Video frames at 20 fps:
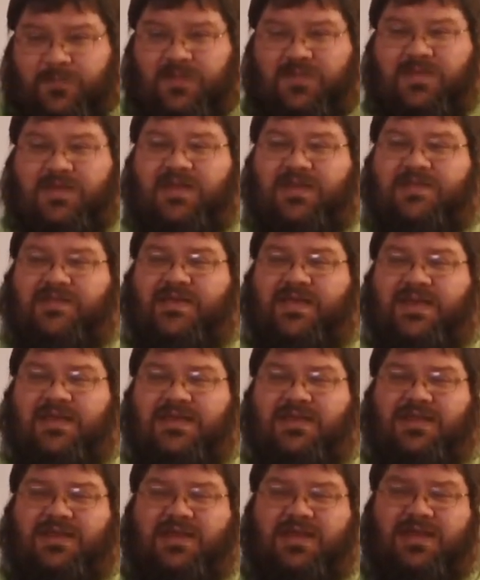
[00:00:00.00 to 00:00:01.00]
leads
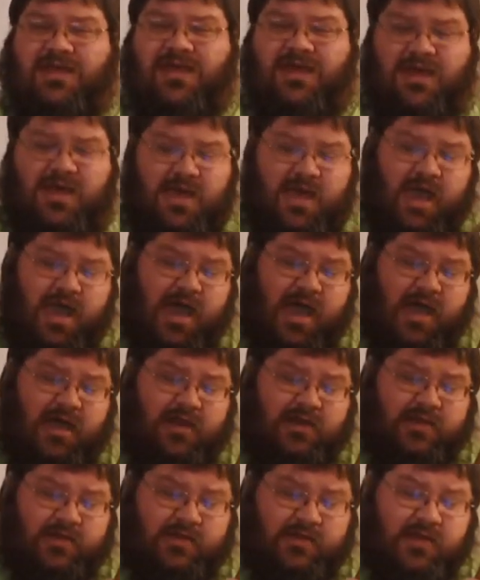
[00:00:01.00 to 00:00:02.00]
into the
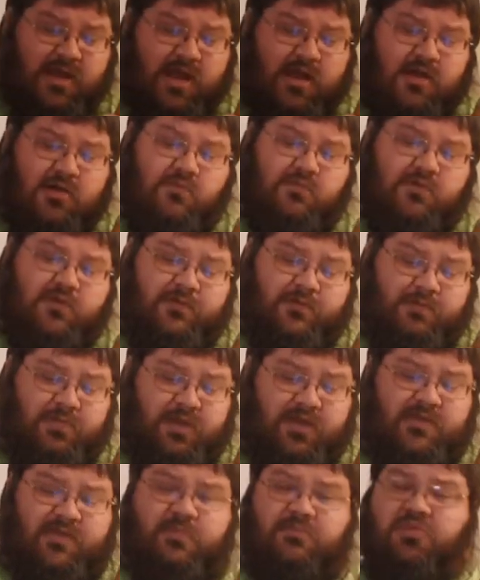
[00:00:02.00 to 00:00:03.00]
attitude era, which
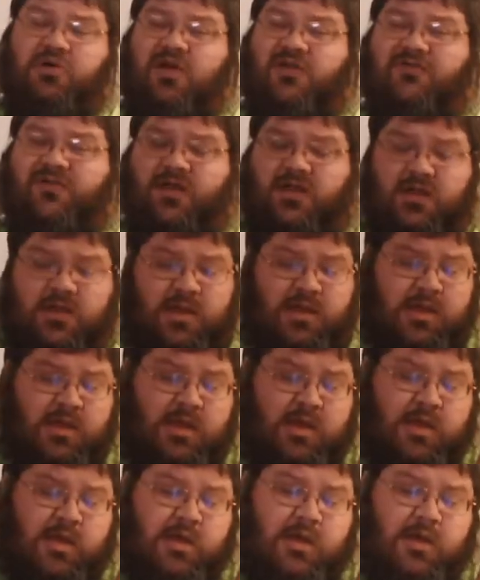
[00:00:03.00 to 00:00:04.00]
is a perfect
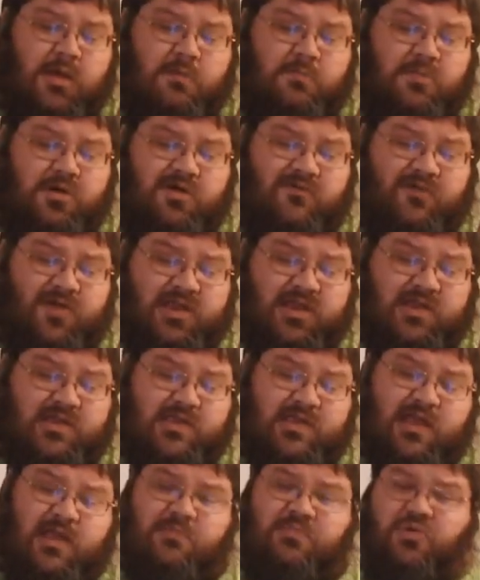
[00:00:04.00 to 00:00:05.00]
perfect
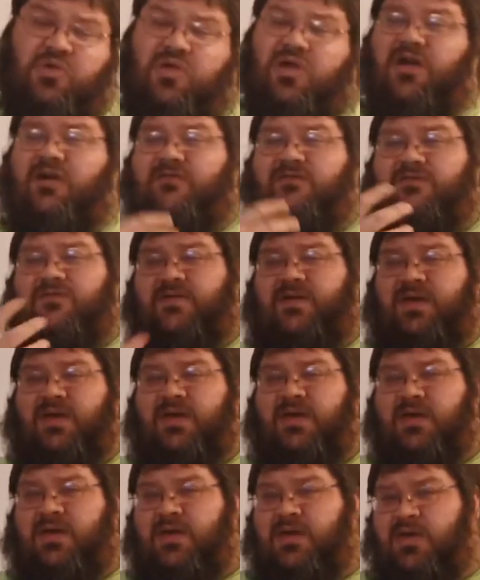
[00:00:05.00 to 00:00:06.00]
example of
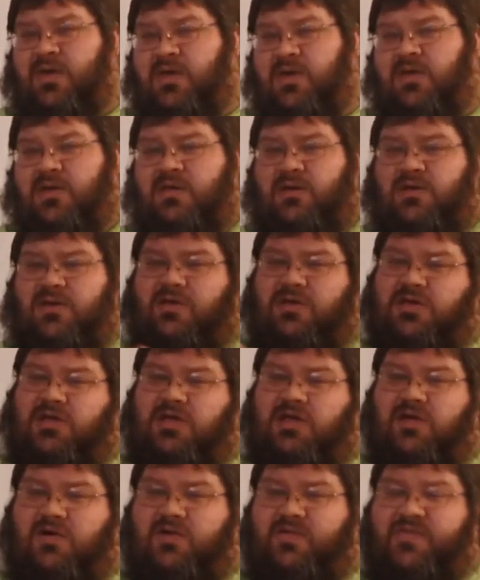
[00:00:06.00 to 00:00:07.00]

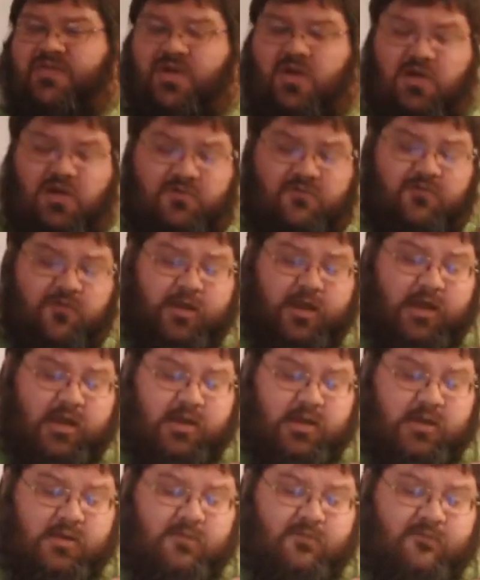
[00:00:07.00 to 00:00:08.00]
you know a song
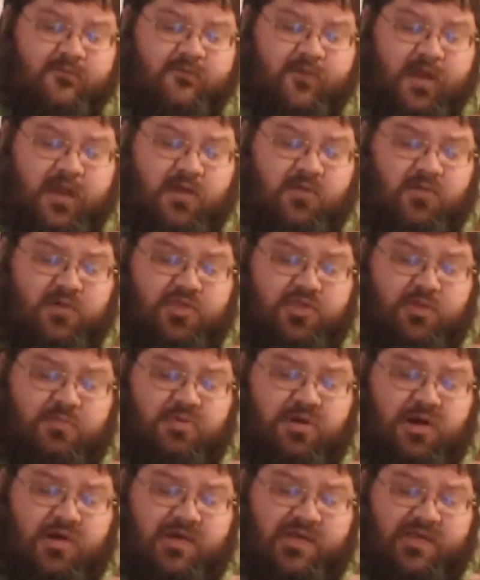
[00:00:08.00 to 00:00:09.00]
fitting fitting with the
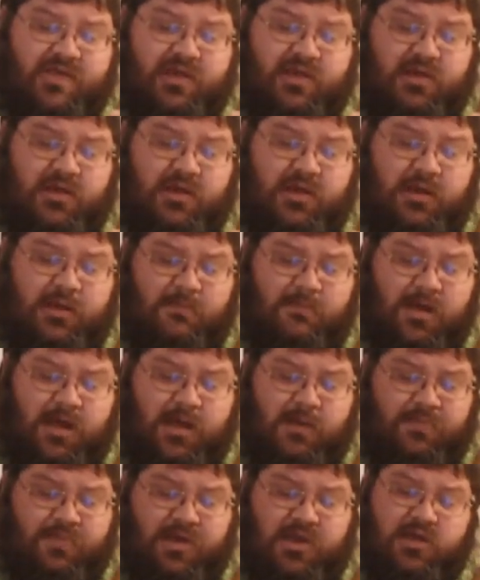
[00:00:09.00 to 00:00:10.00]
person, in my
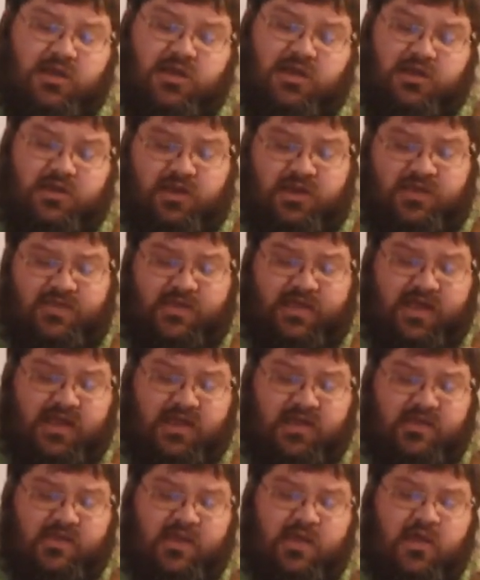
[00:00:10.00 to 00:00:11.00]
opinion. In this
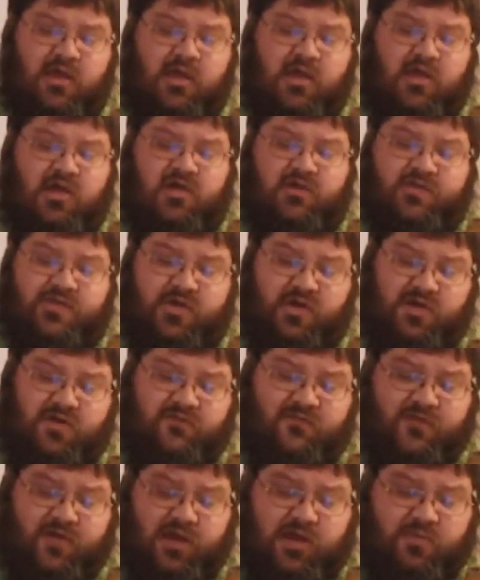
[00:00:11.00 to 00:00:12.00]
case, a
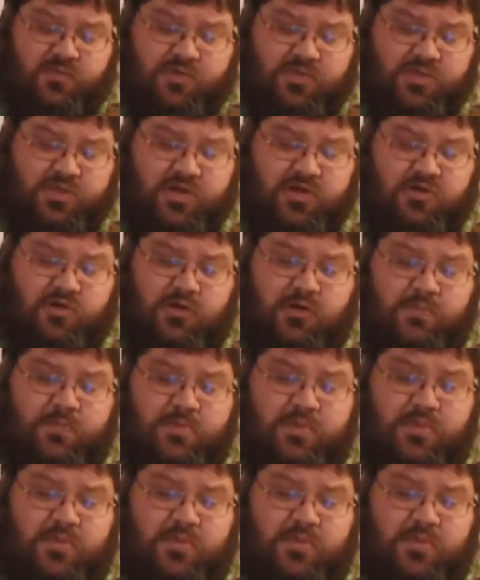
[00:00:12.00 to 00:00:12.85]
song fitting with the group.